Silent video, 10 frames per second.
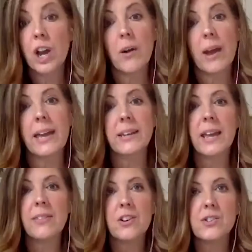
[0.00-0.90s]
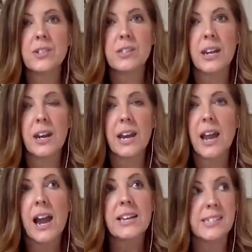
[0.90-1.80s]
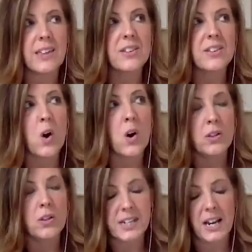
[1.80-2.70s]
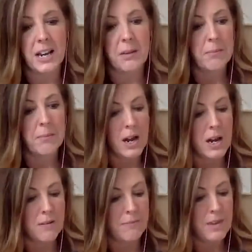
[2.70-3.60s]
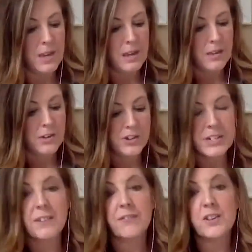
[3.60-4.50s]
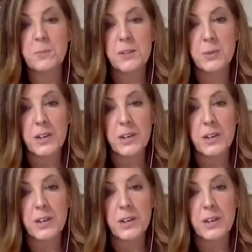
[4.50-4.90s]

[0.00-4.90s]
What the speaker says: and I say this all the time. There's a difference between